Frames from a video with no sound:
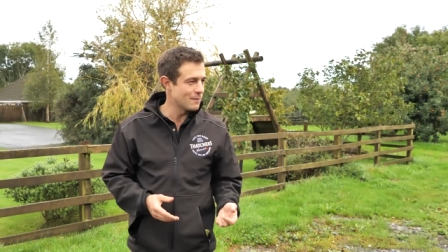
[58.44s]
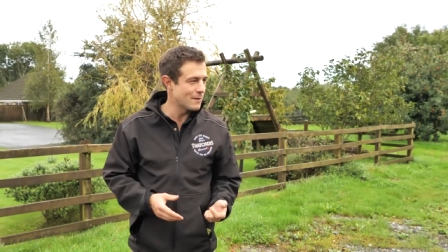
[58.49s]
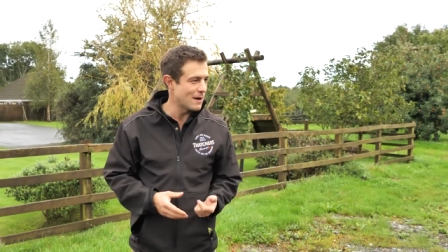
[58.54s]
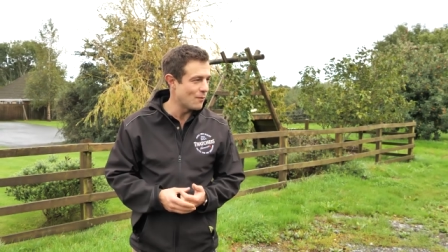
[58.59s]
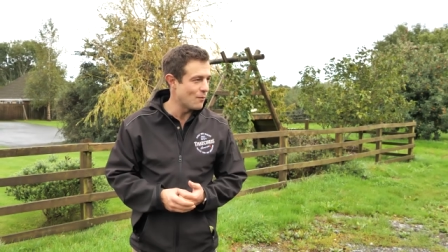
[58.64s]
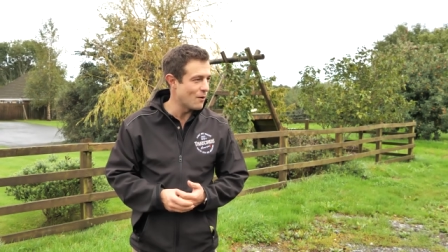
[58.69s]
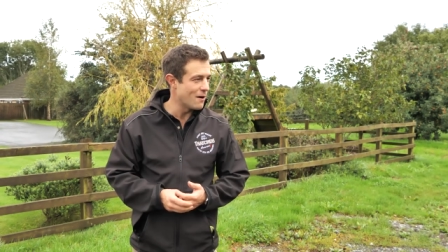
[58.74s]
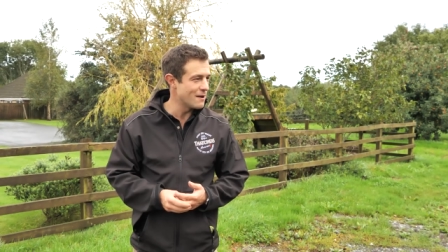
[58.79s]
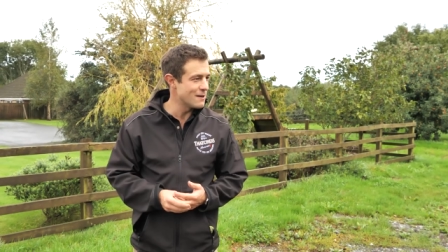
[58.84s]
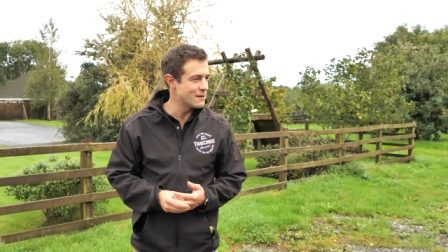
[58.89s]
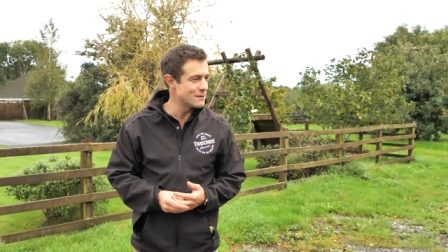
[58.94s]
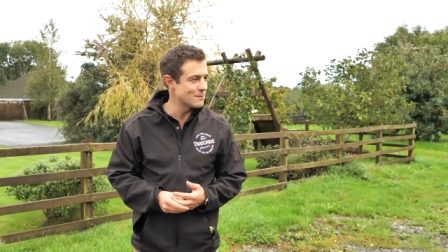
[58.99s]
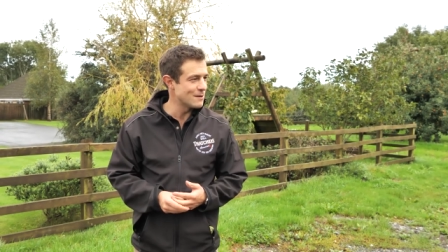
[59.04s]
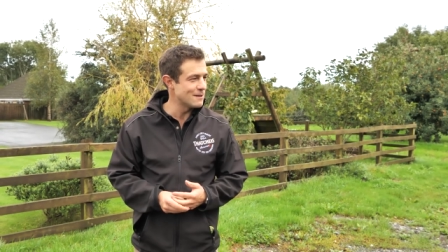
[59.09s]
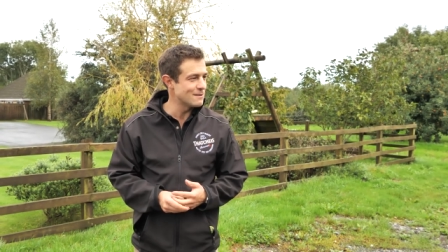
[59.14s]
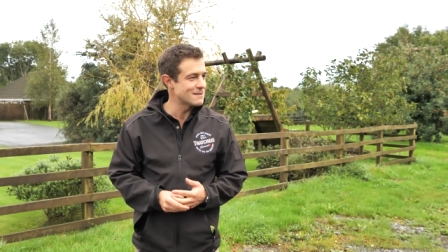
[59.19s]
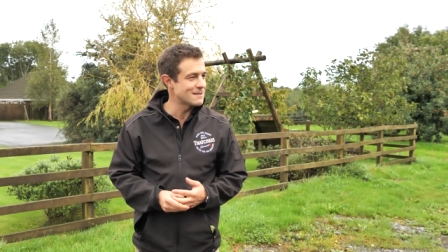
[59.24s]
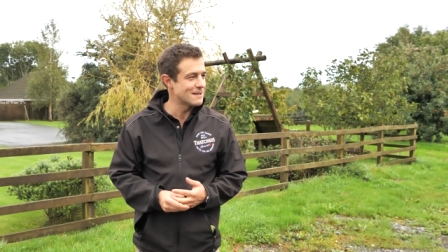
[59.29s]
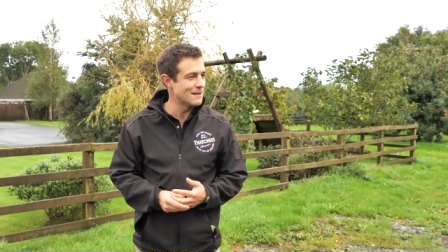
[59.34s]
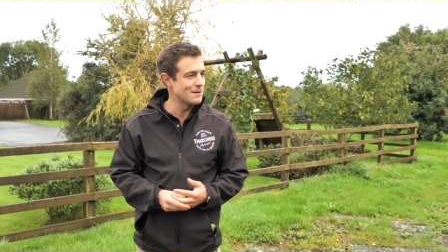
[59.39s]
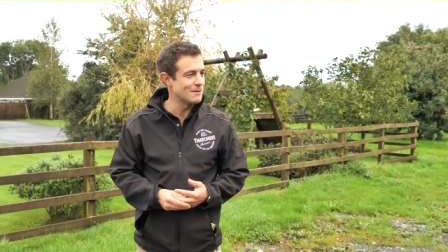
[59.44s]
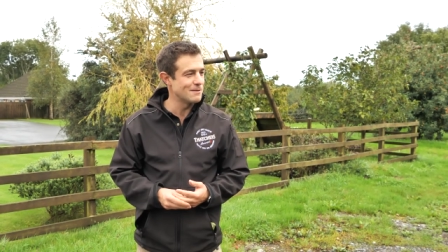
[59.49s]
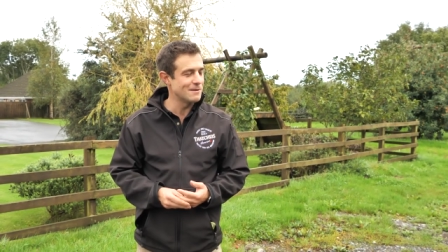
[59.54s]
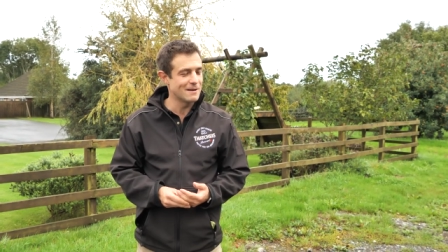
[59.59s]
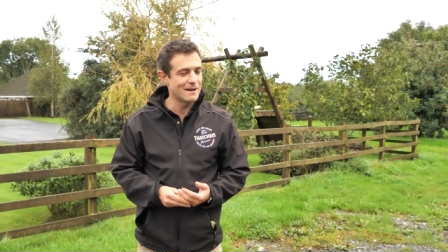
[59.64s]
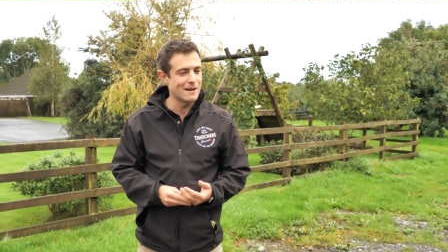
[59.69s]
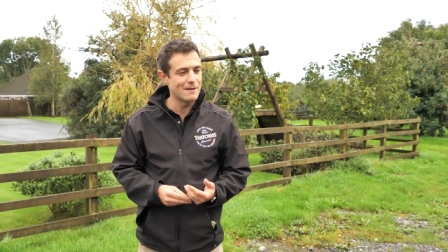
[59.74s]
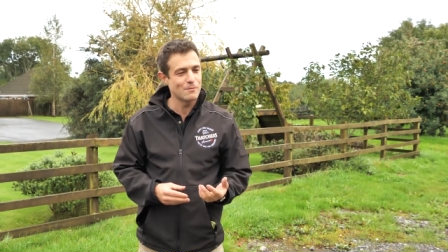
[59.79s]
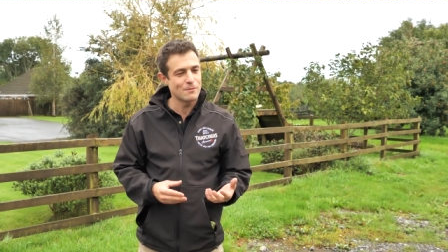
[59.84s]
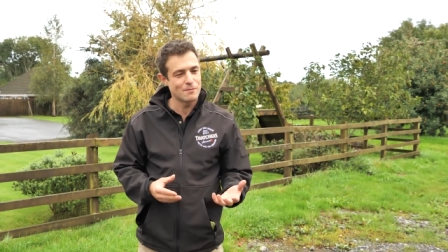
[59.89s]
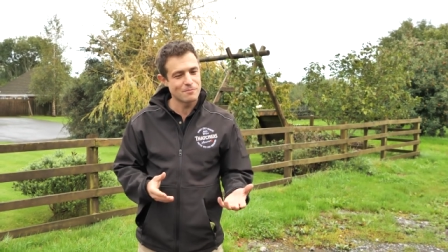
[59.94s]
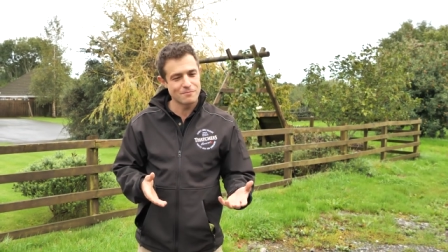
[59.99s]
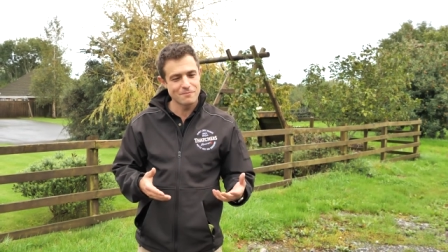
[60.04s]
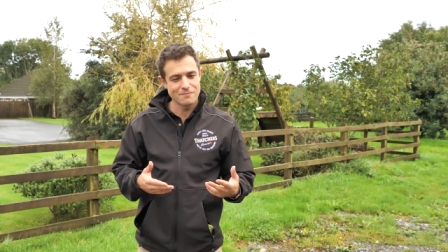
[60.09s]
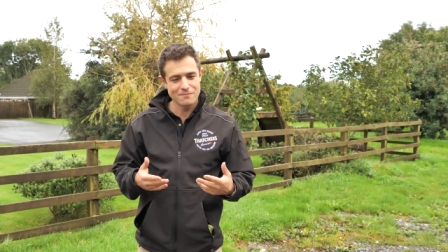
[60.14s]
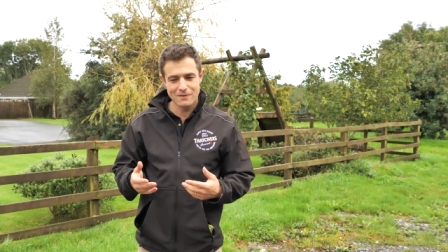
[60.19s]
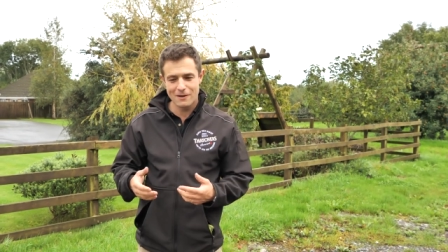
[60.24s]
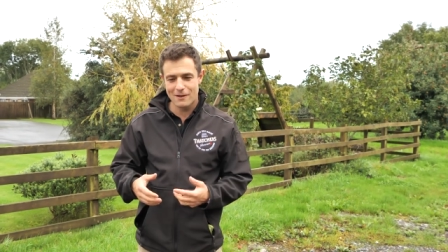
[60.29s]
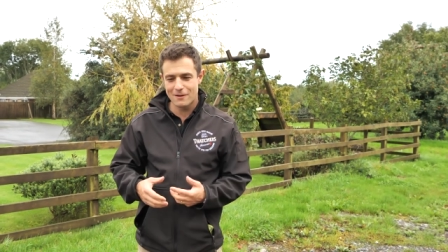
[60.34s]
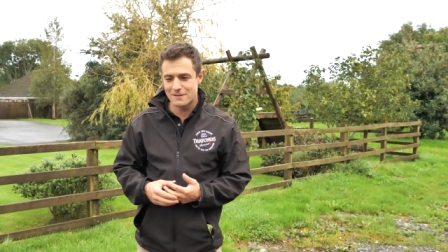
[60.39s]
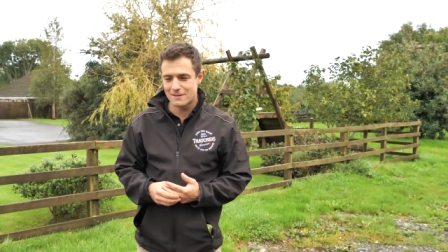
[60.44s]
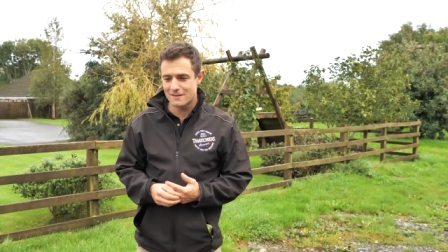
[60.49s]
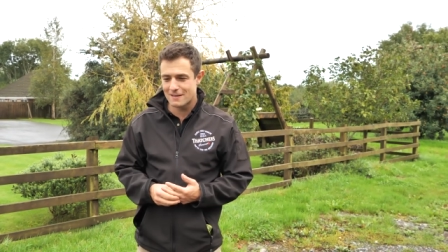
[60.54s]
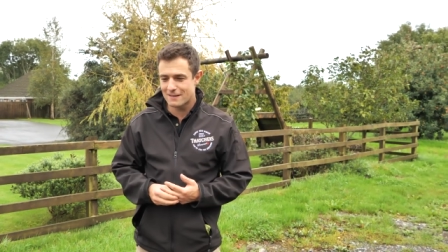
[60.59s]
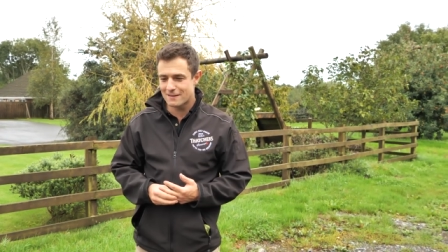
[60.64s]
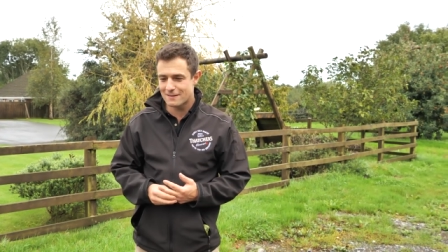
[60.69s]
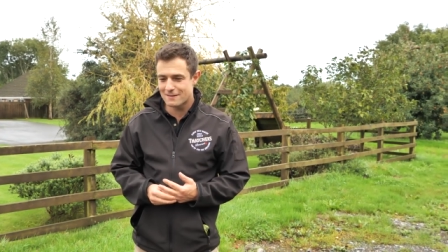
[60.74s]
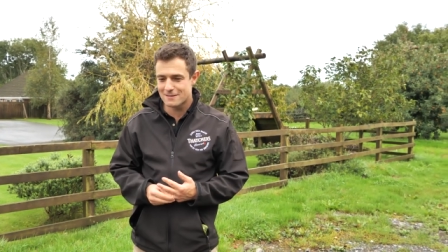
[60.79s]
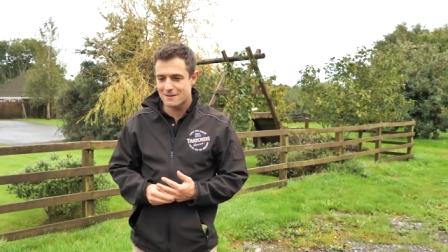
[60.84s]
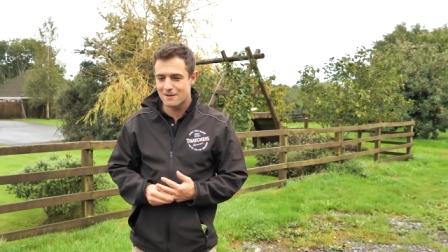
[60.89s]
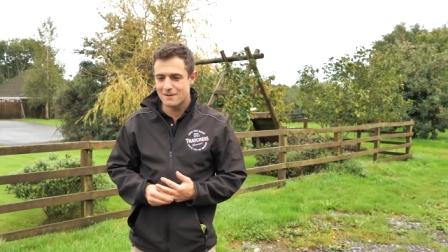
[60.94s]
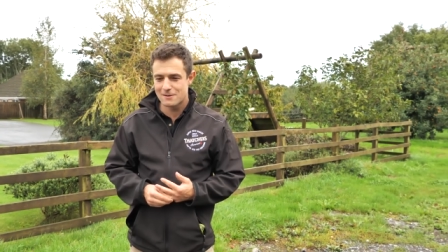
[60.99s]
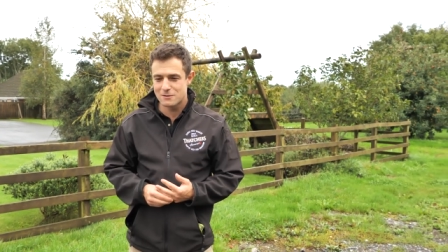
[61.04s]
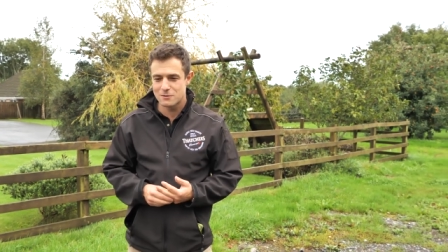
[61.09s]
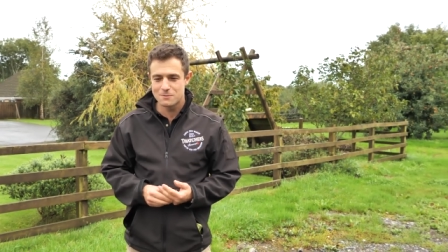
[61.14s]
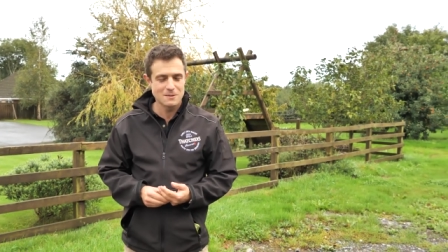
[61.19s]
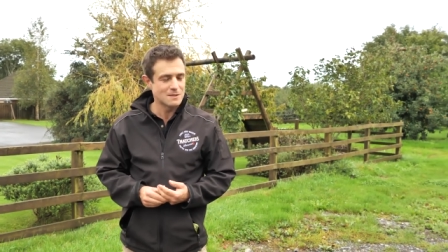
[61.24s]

on a tour to learn about the history of Thatchers, as